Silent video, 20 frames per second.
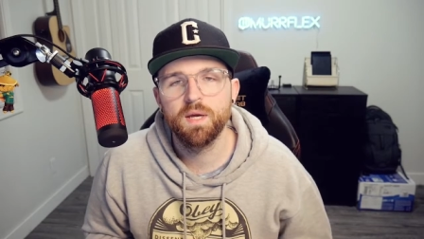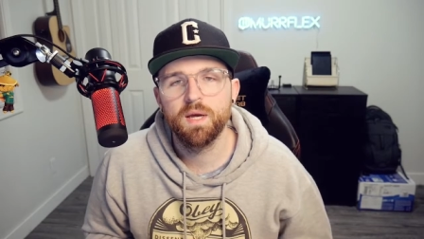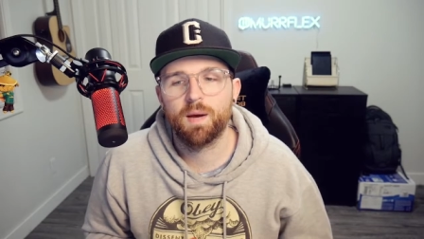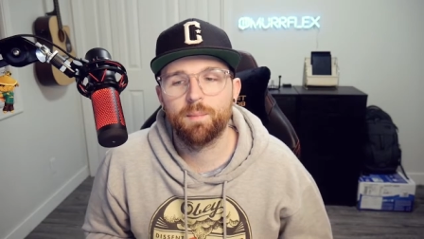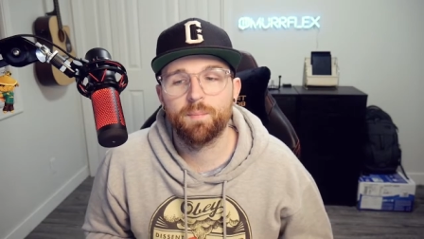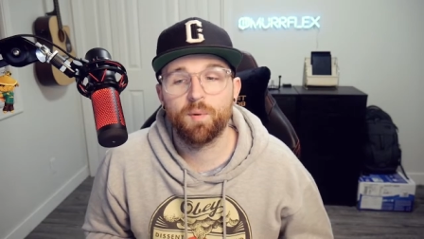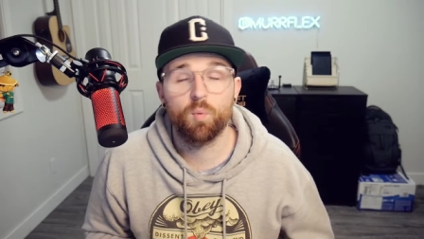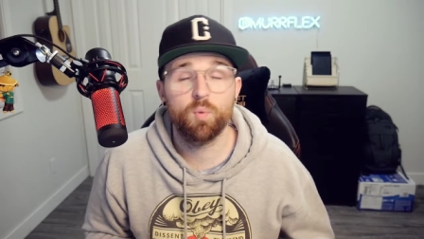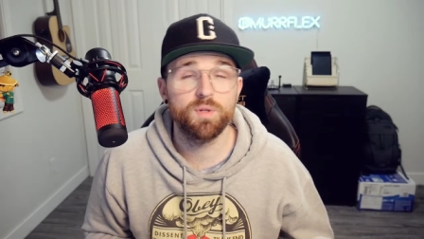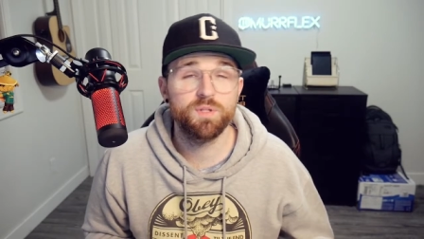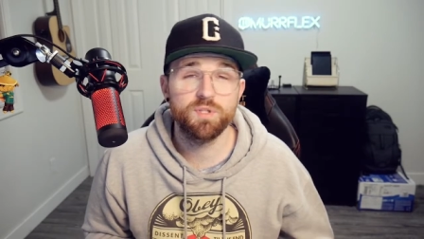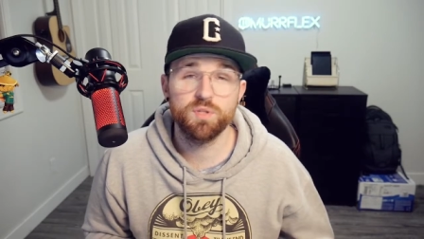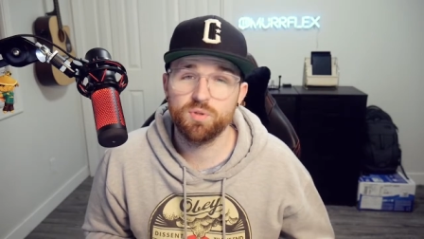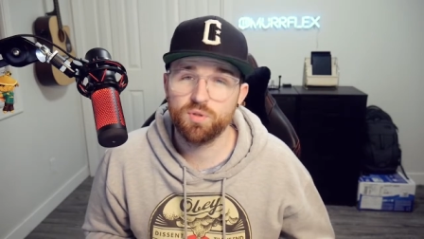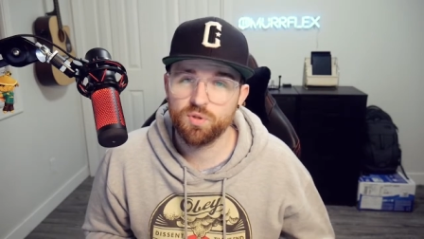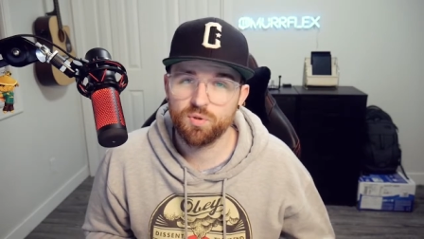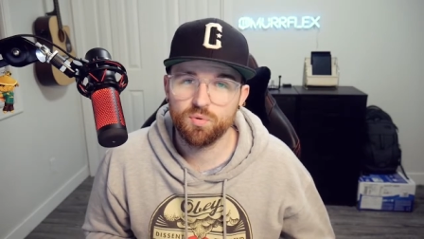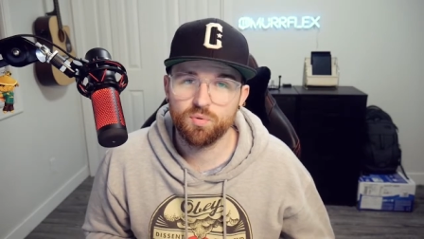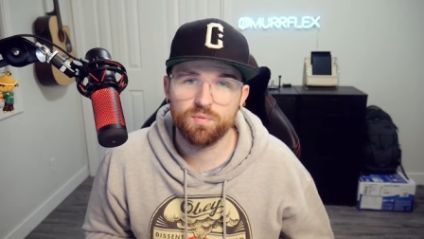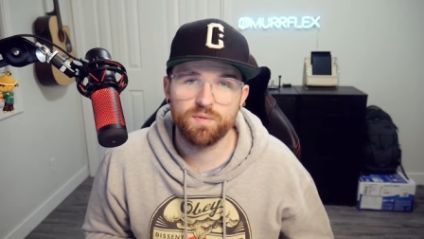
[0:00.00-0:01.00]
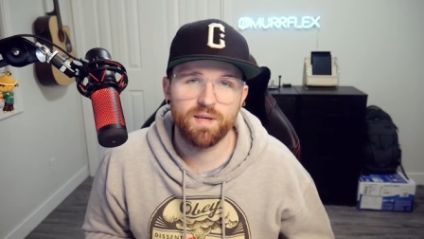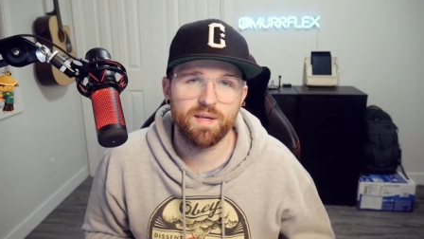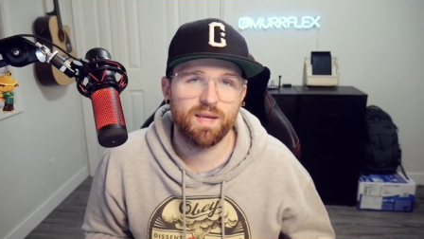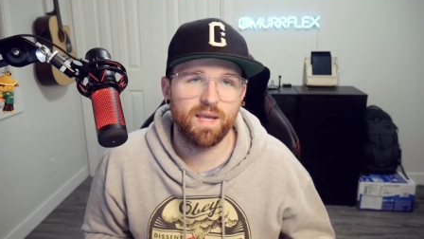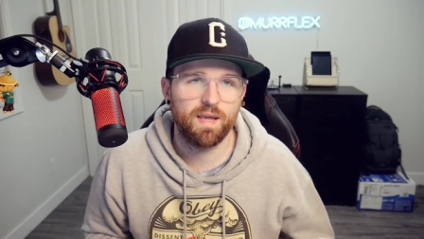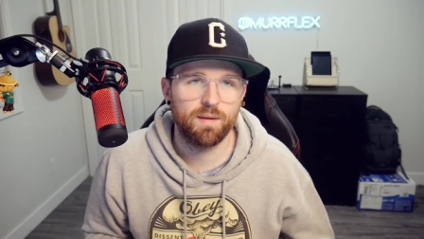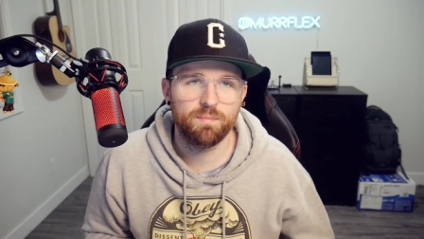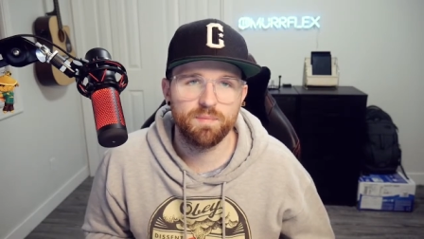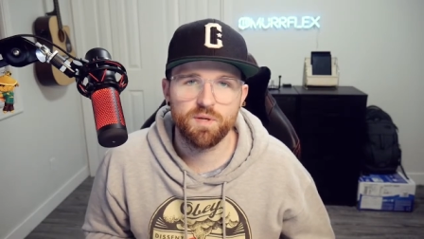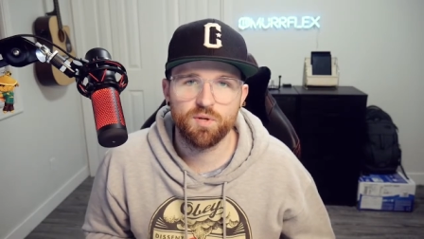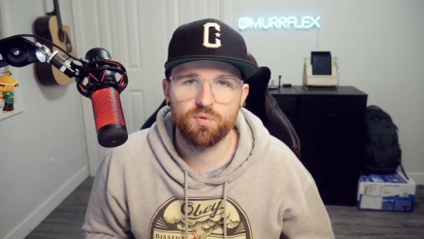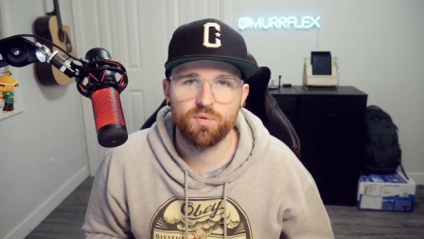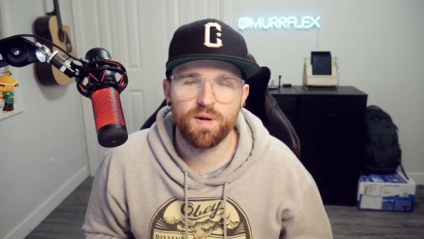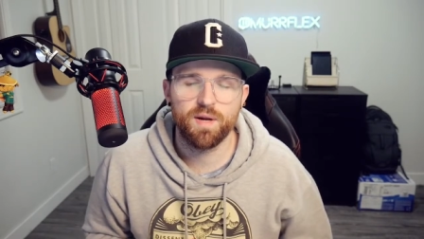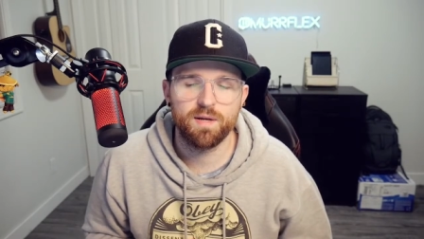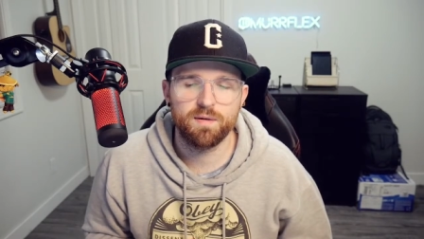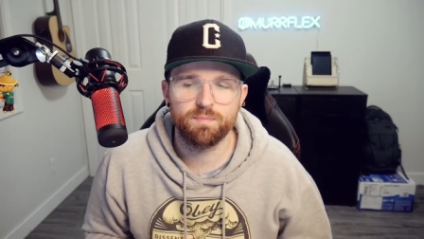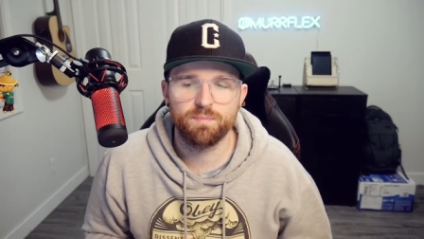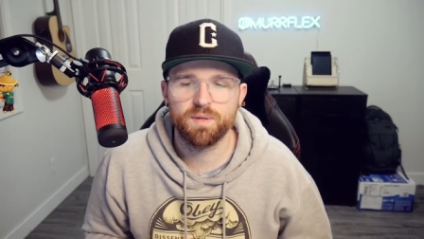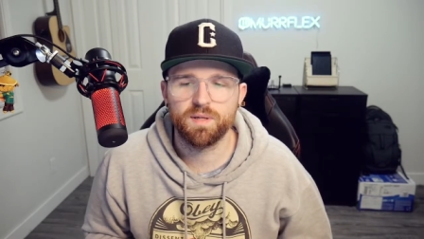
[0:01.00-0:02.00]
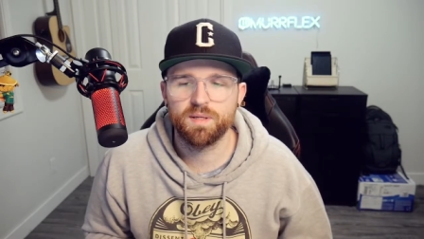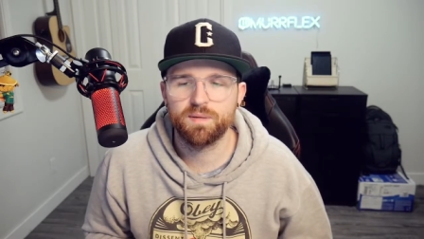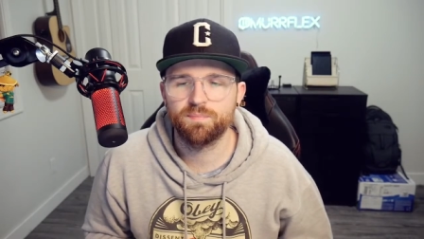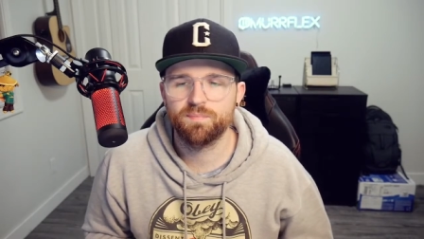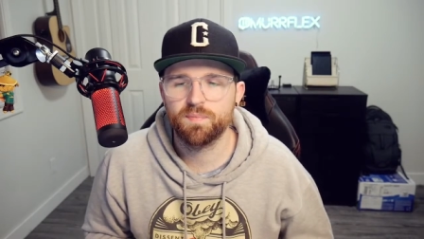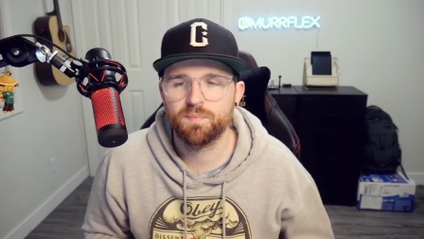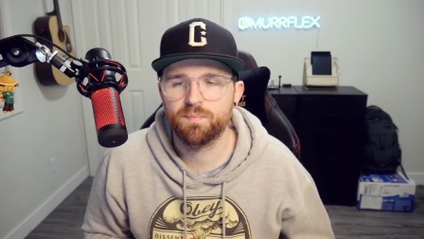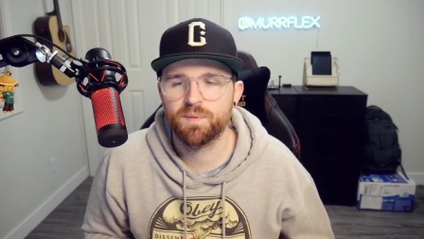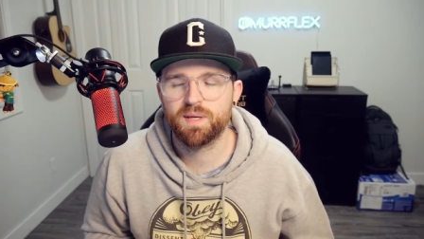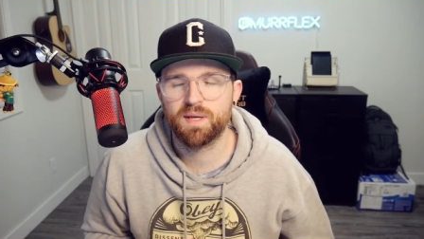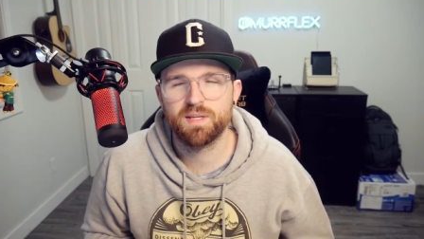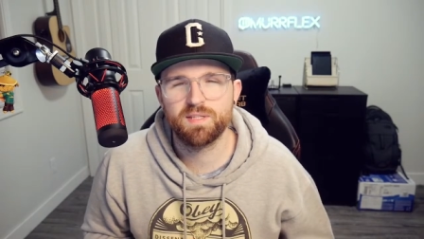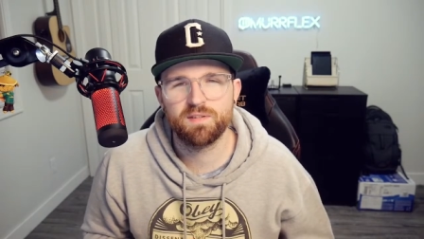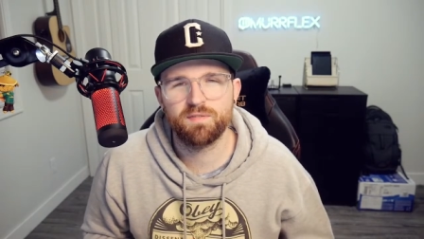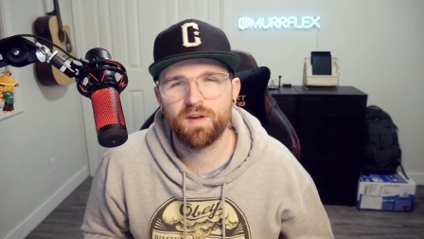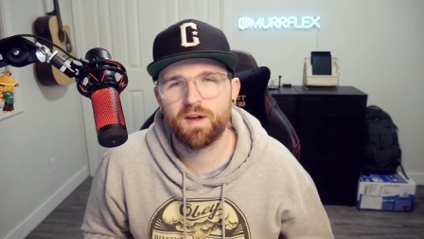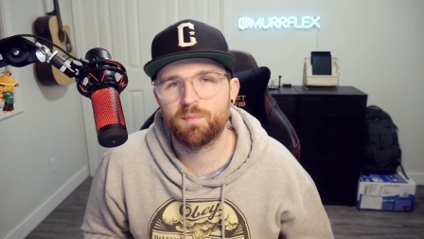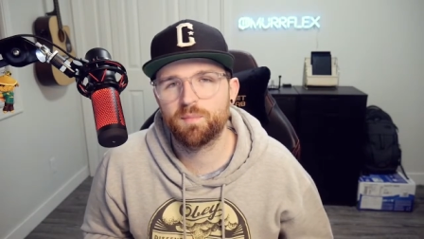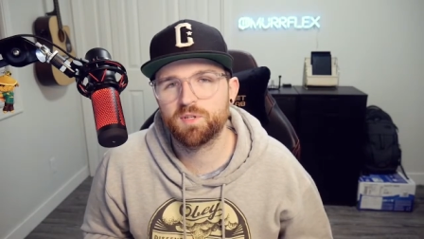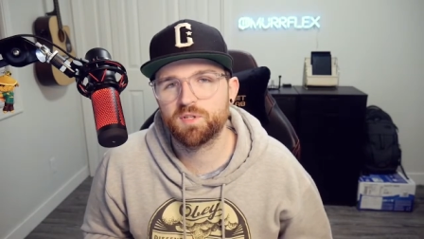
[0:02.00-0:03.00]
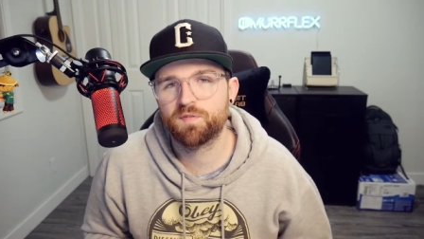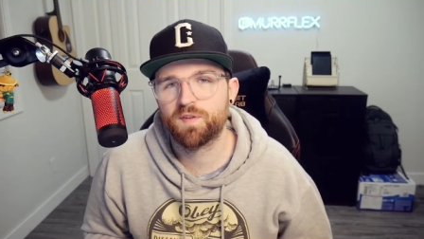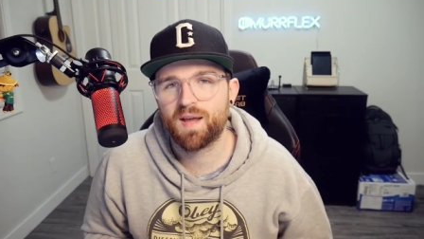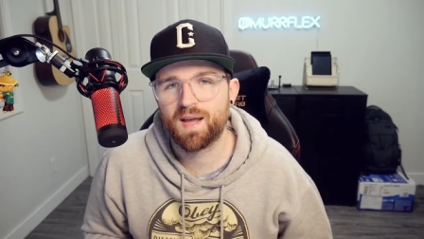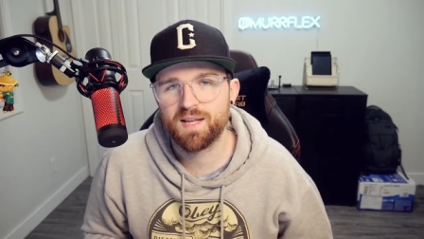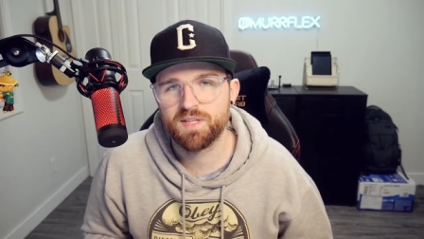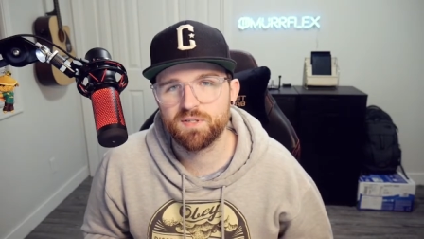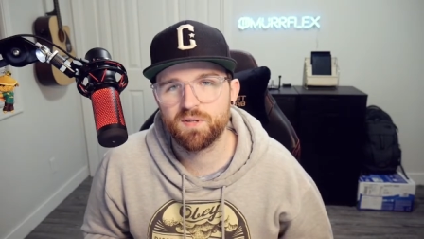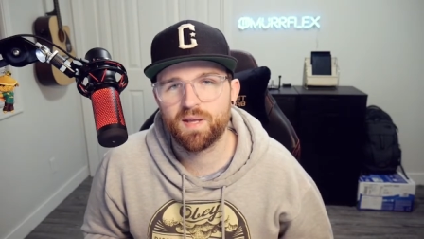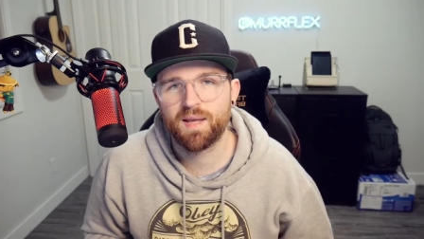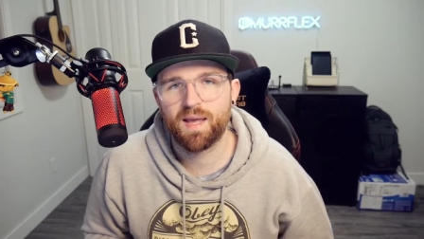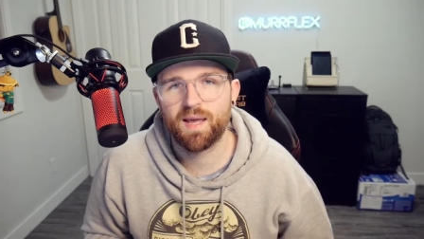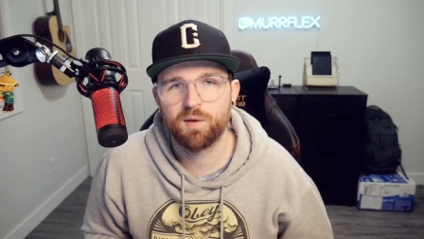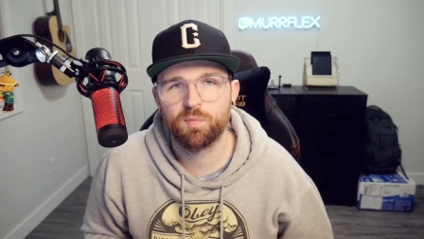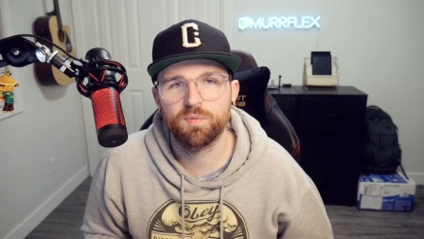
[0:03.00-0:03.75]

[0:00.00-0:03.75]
But once you do, they can be great. But because of how much of a hassle I had